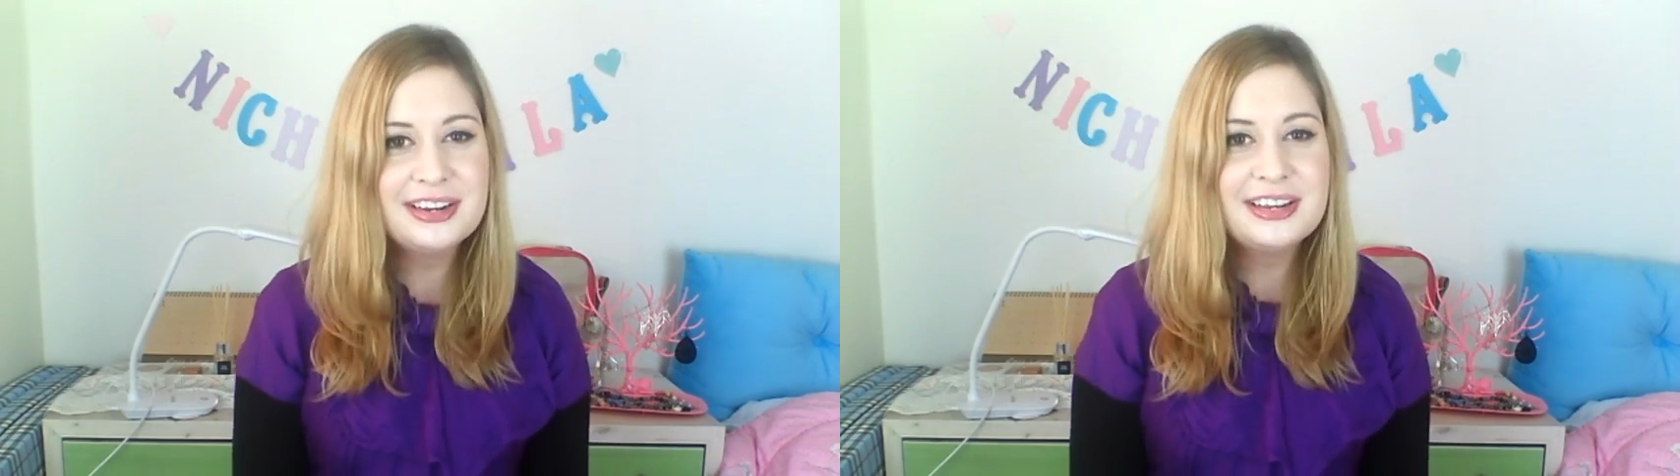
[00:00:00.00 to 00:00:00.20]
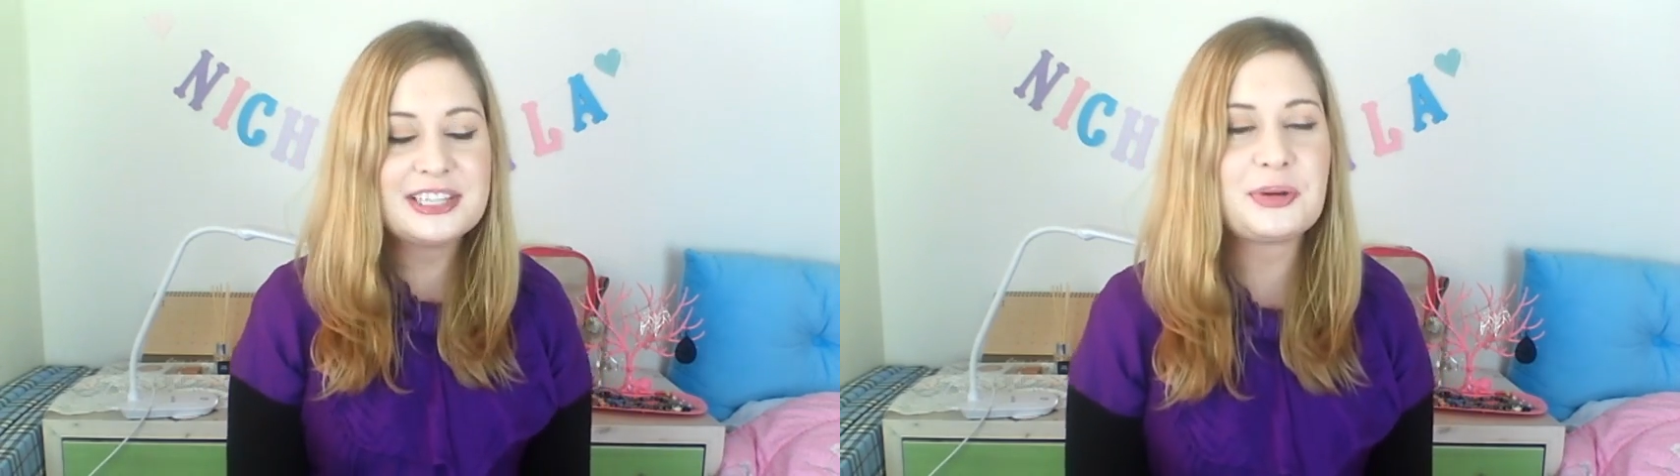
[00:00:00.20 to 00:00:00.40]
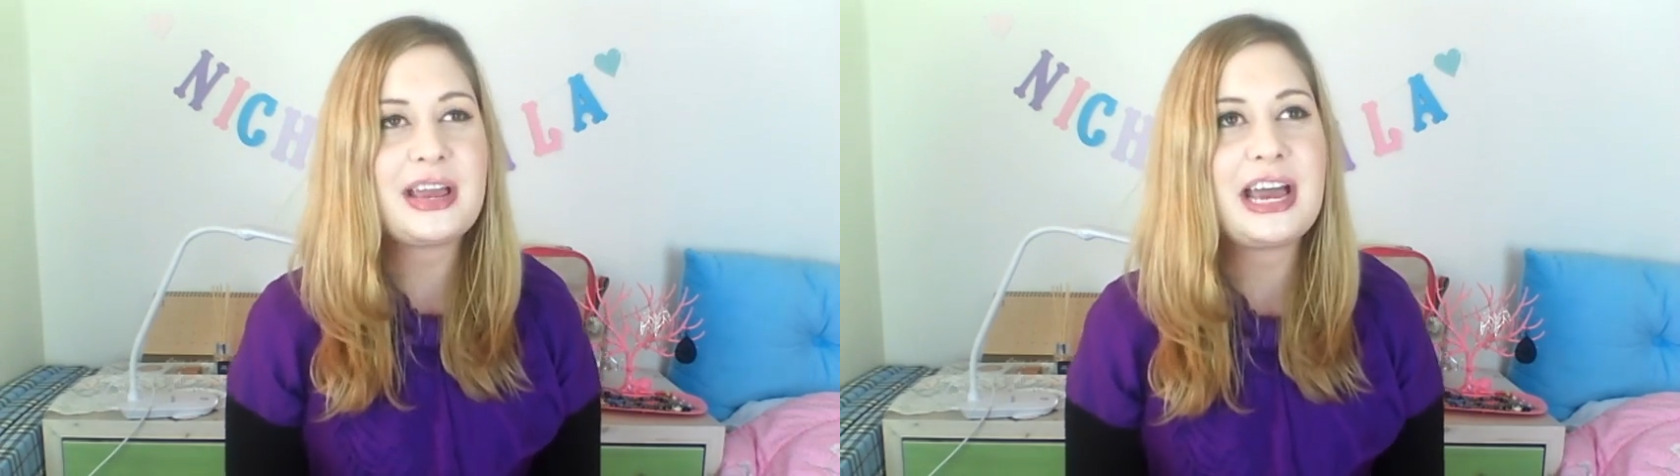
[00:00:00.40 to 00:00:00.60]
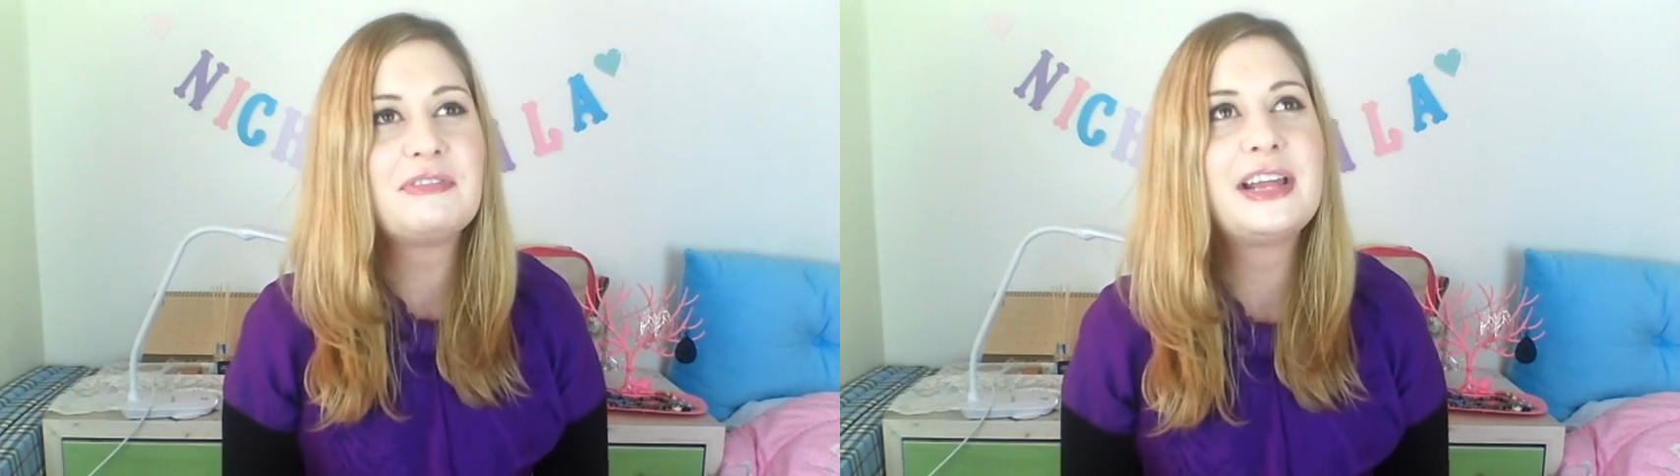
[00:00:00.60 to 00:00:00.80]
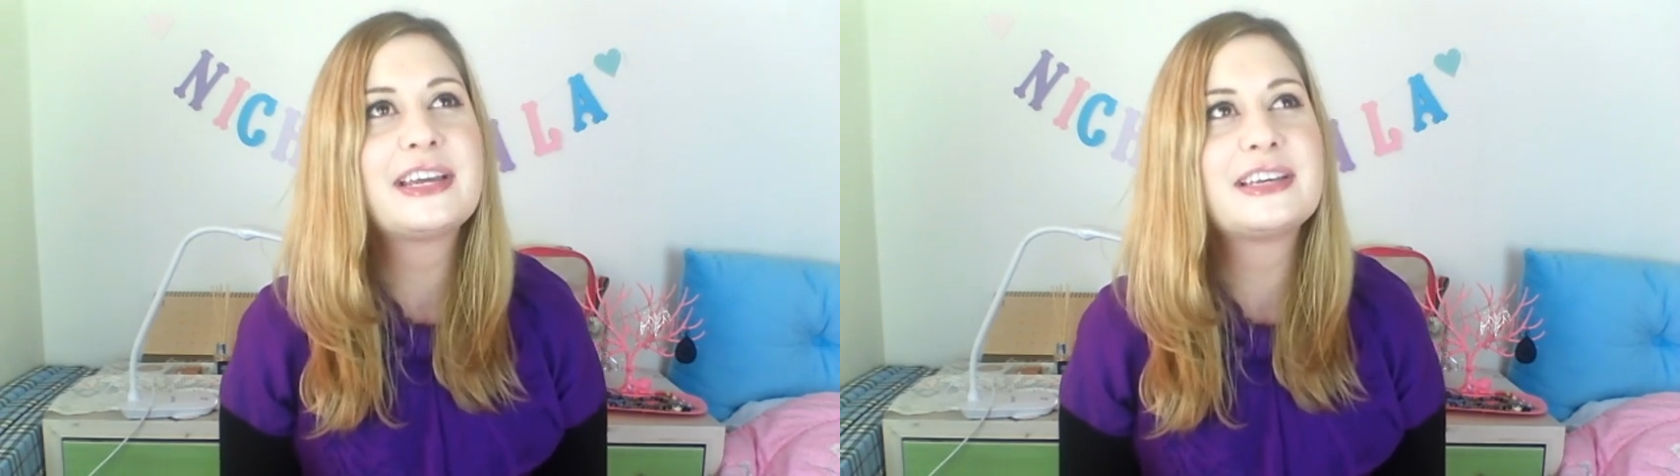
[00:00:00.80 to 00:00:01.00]
So I have
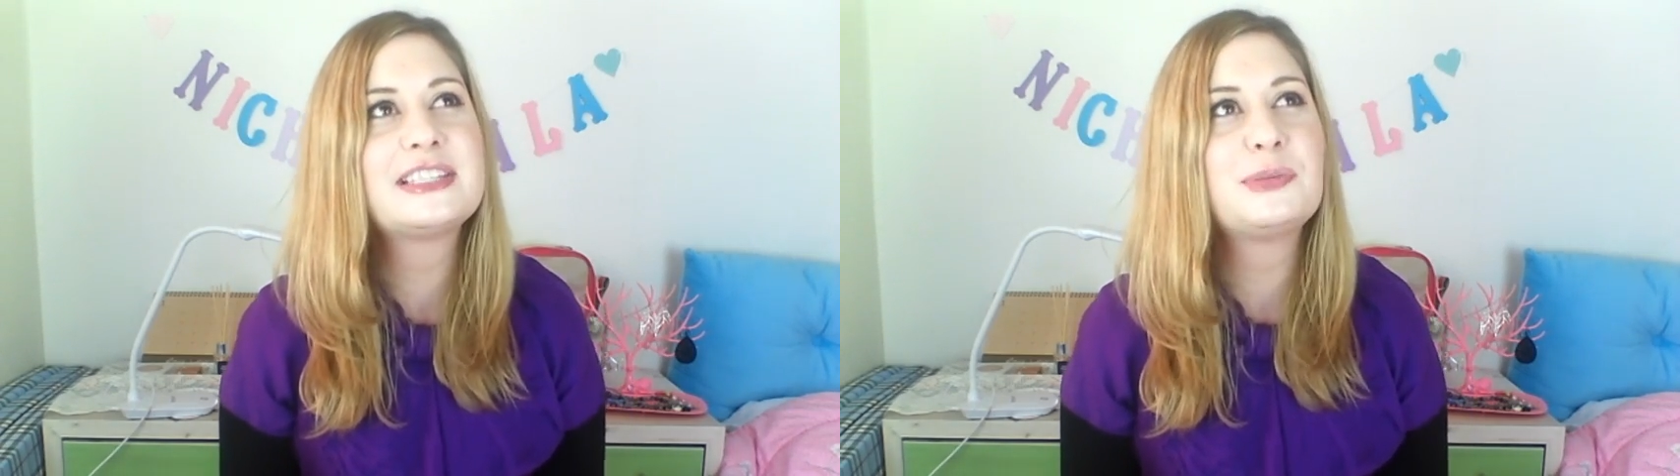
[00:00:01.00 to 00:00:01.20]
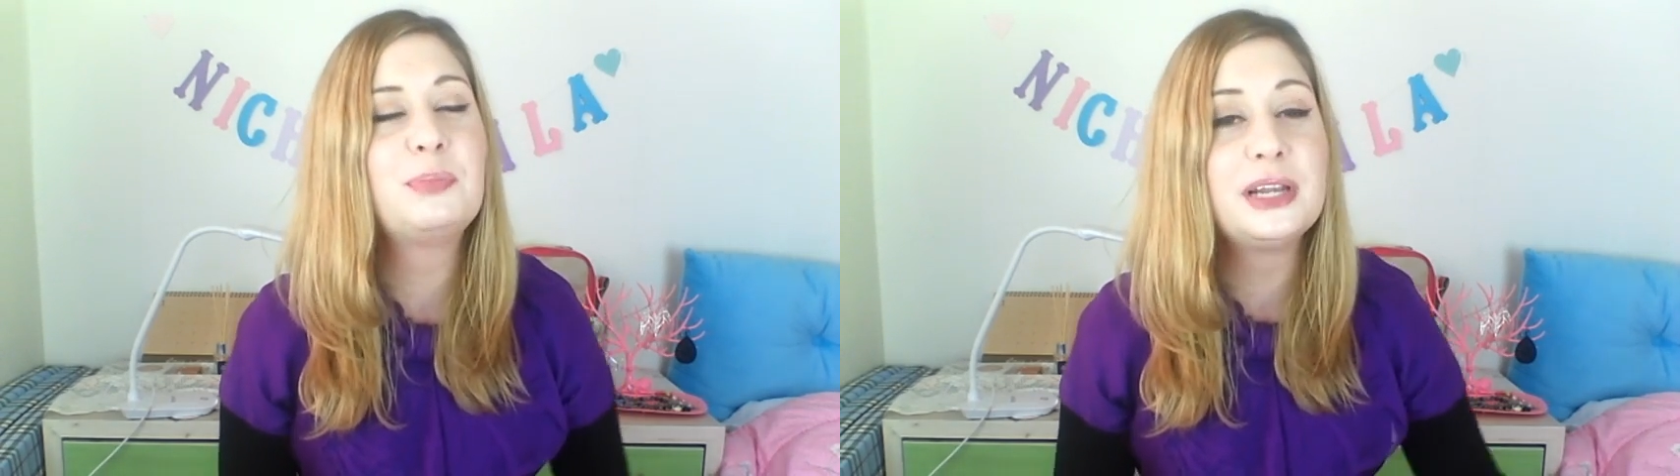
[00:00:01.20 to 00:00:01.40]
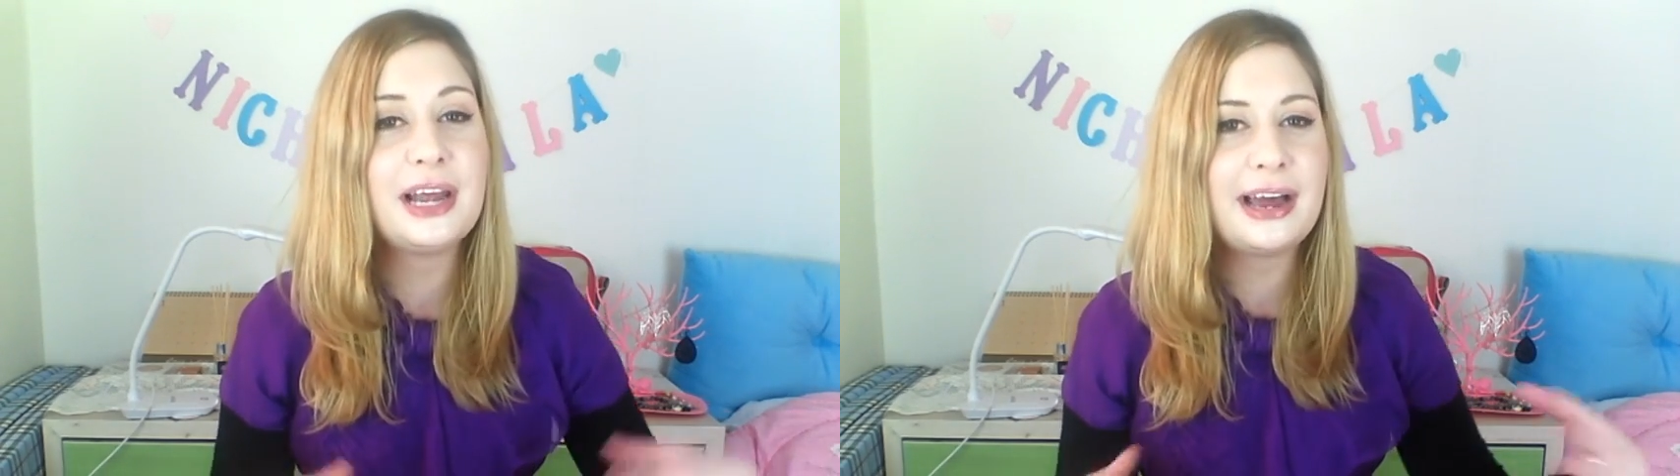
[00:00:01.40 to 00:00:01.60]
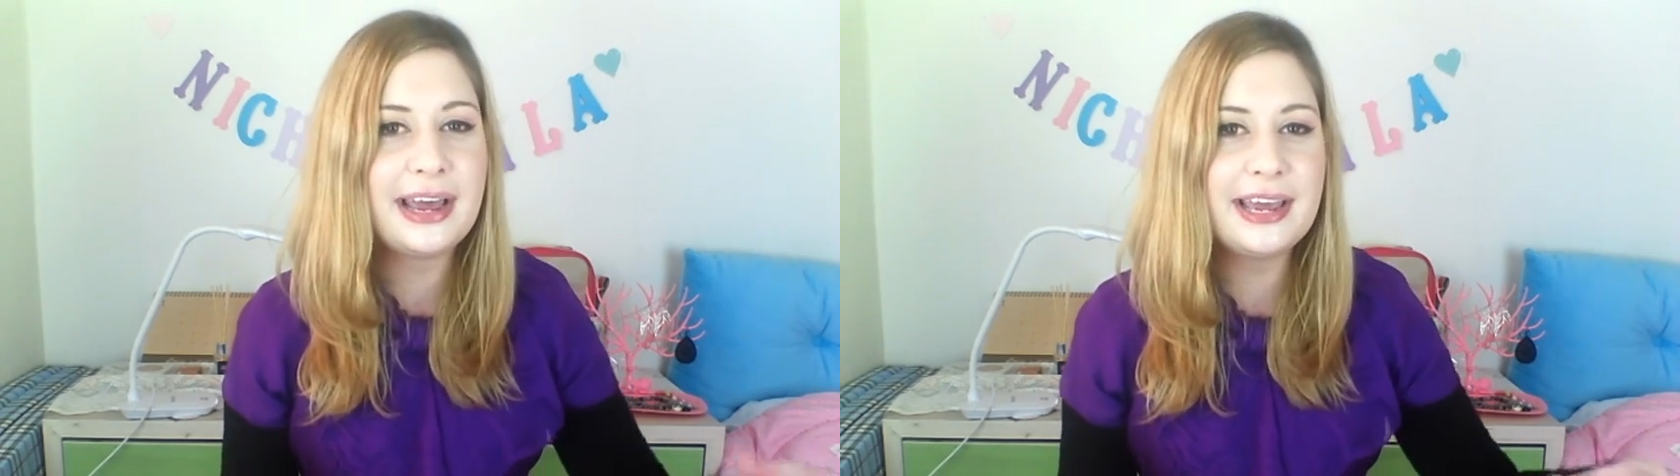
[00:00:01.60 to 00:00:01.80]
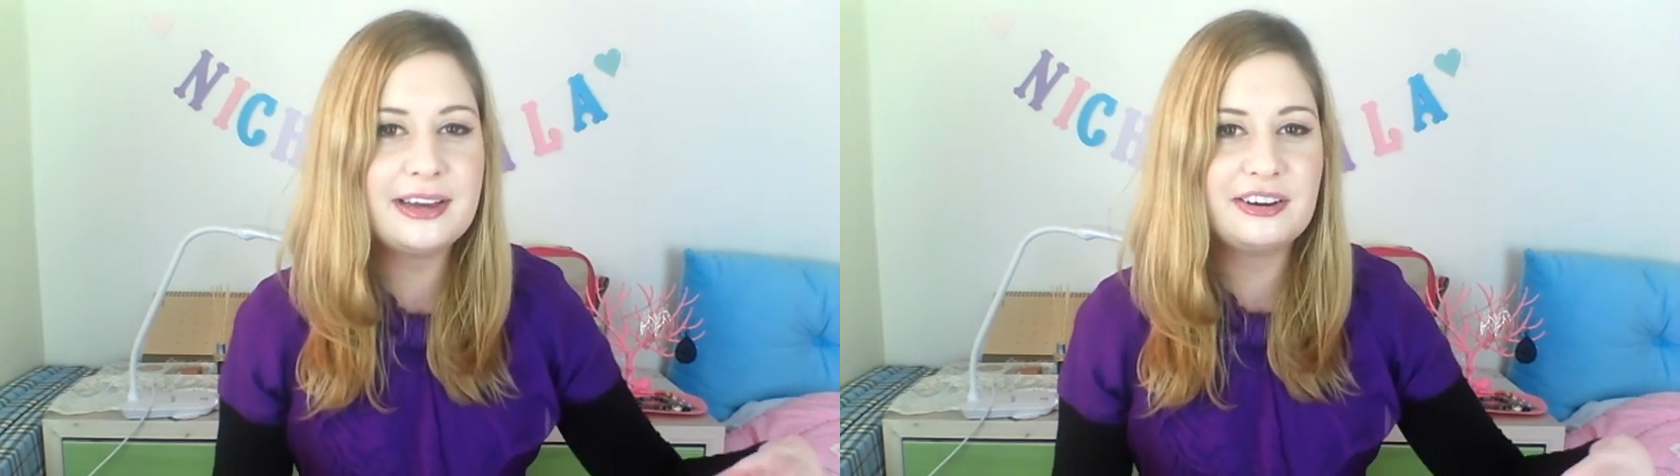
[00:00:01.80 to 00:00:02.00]
like a
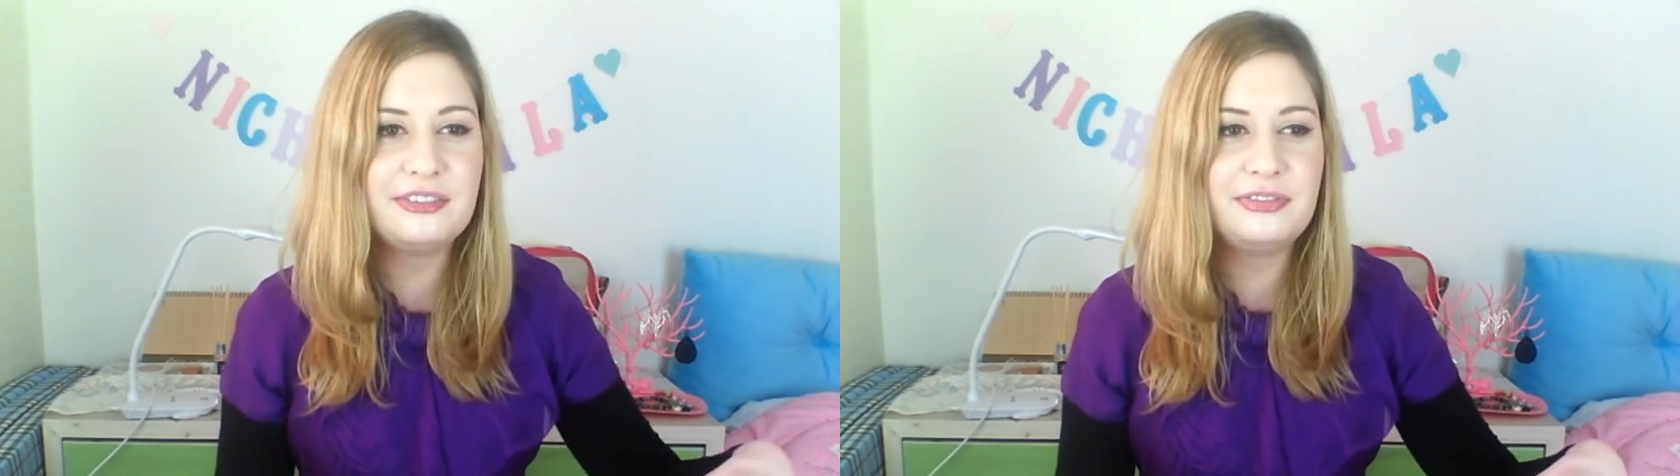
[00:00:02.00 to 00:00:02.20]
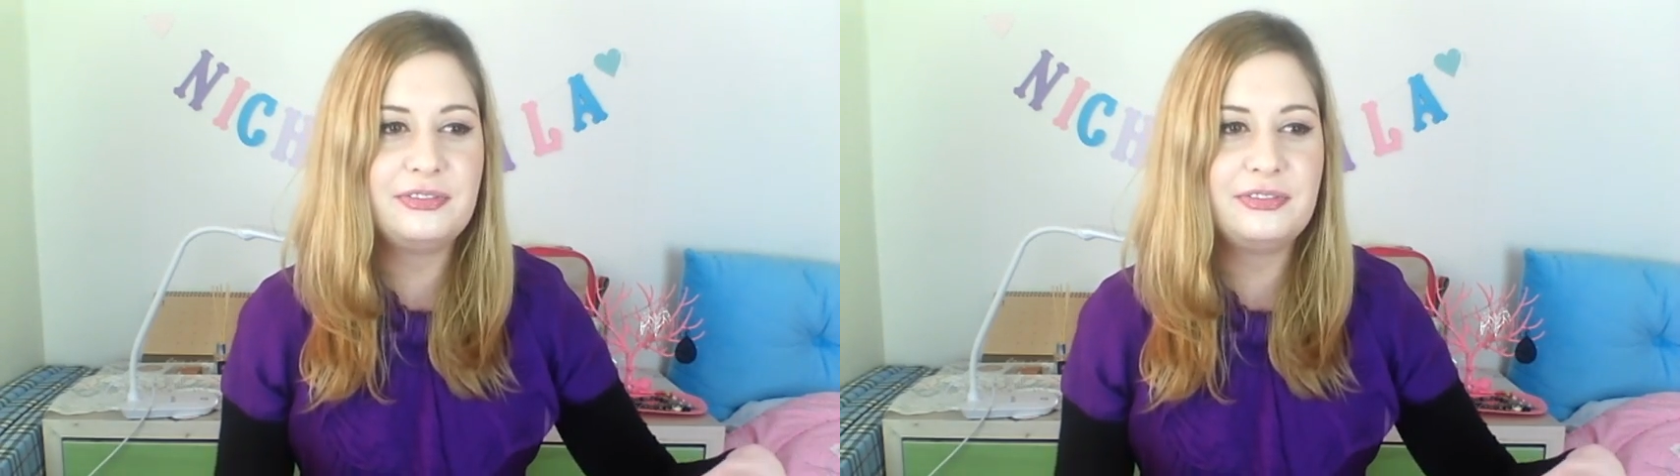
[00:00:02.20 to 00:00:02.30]
supply of